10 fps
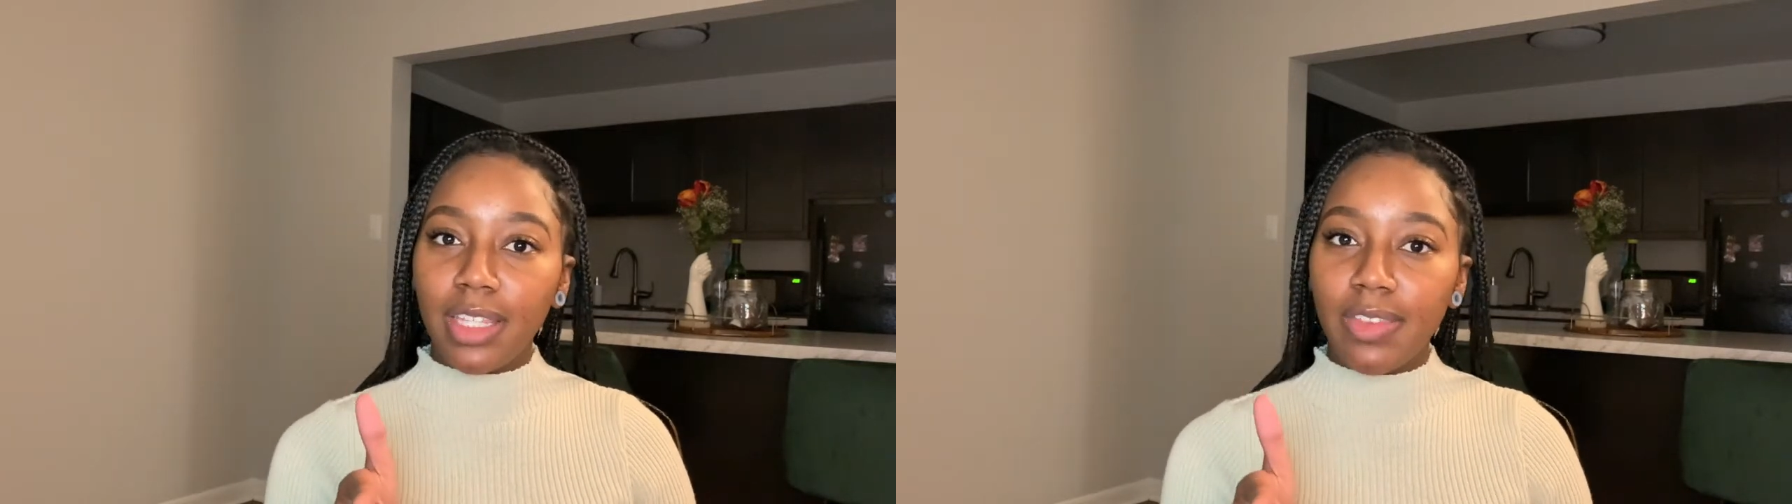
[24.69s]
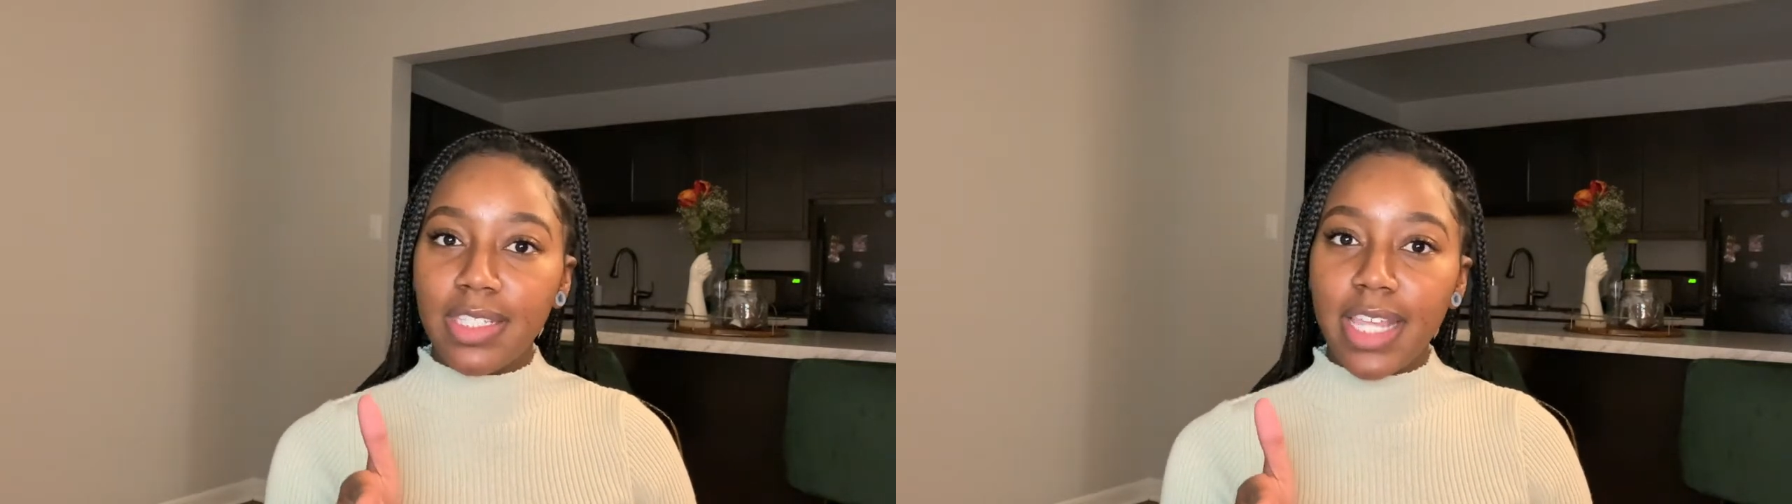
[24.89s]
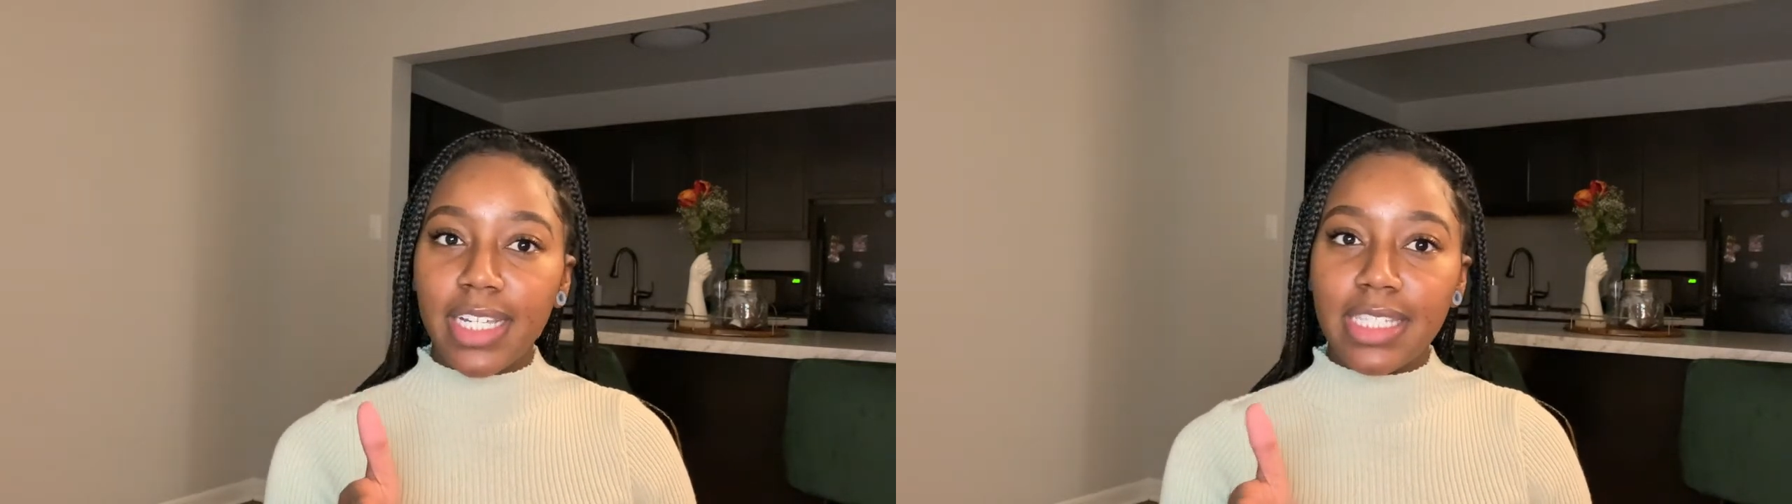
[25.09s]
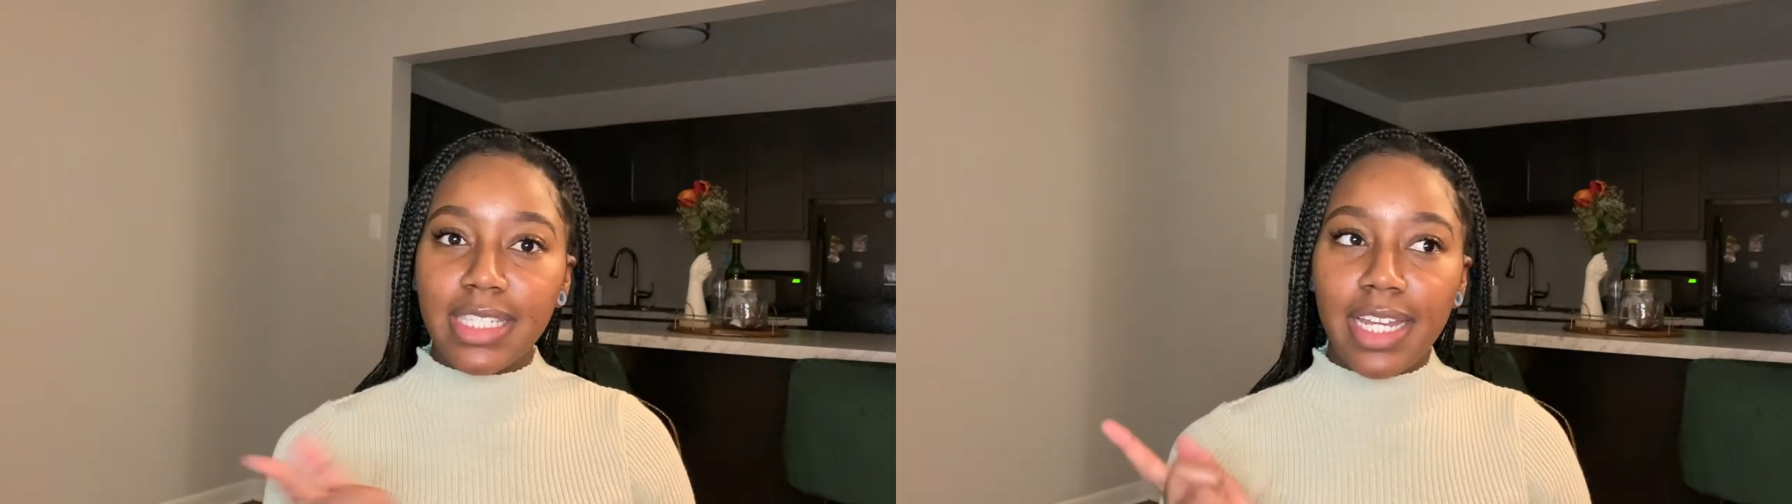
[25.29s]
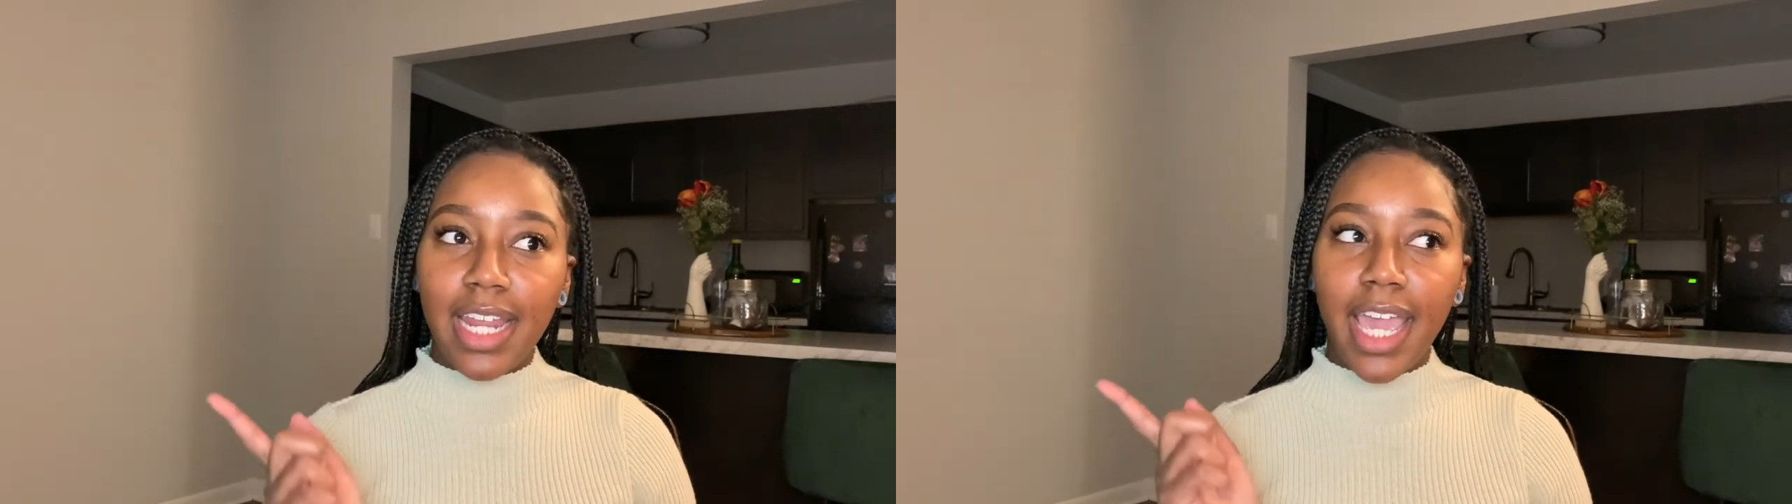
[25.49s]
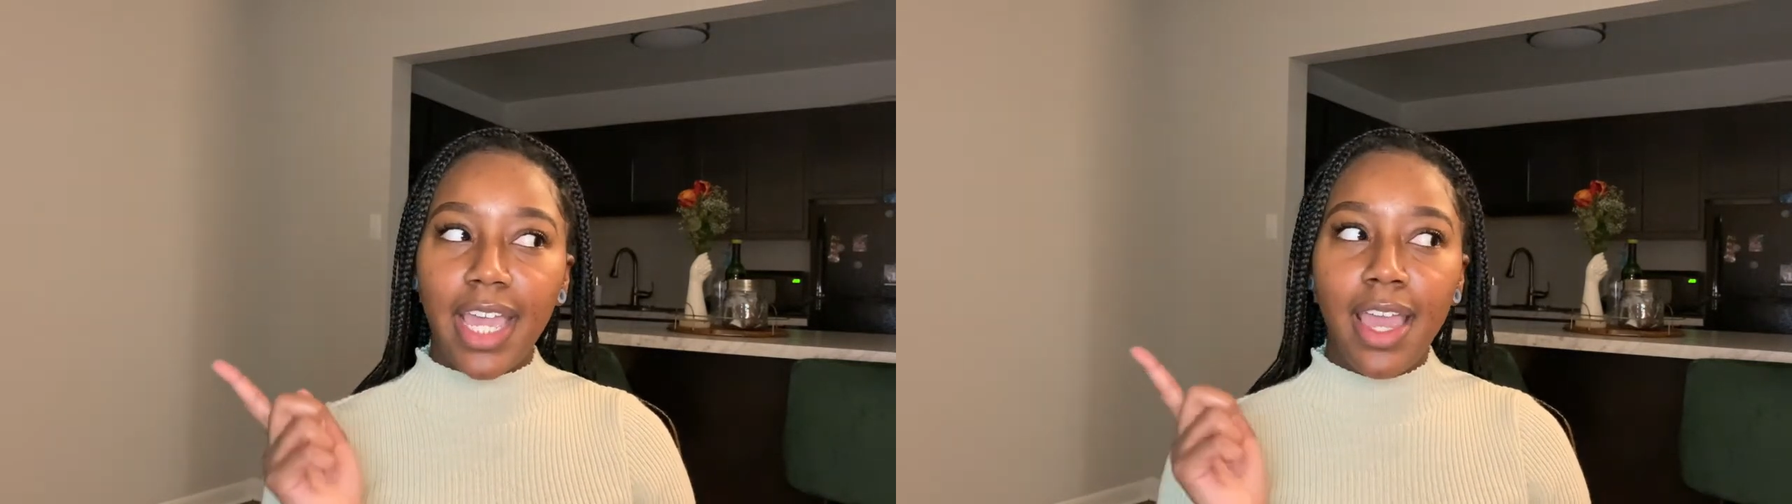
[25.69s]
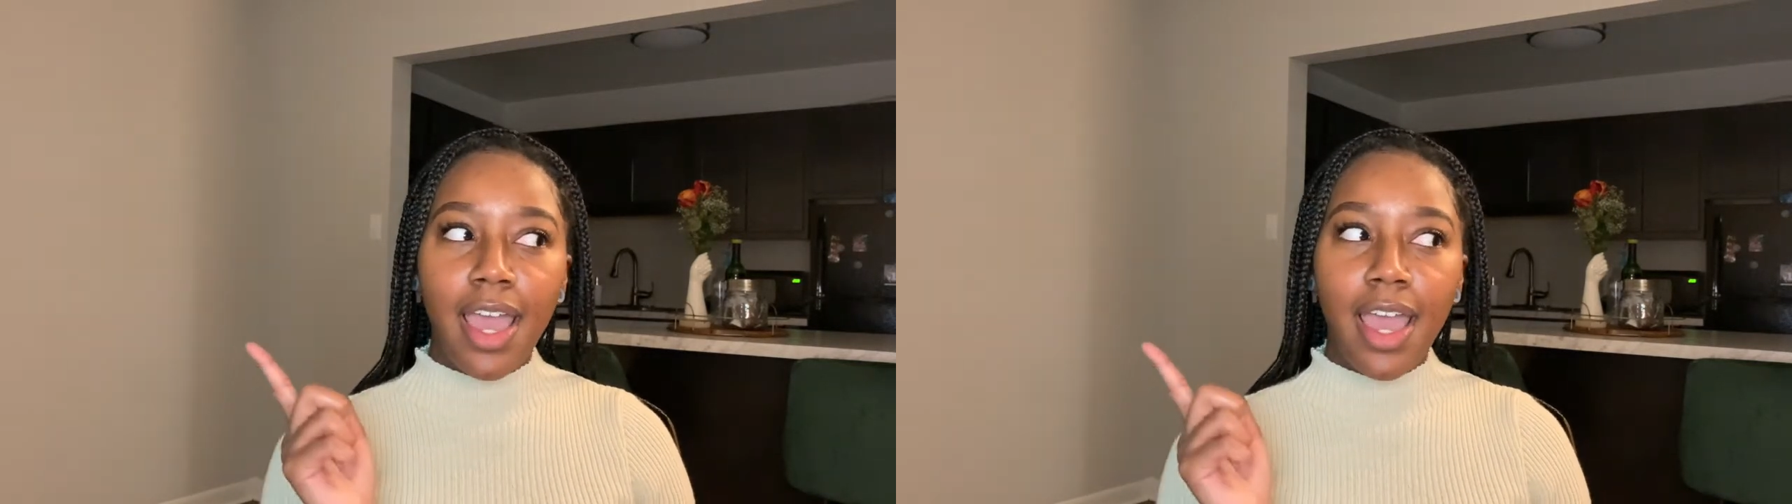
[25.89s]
on the second Sunday.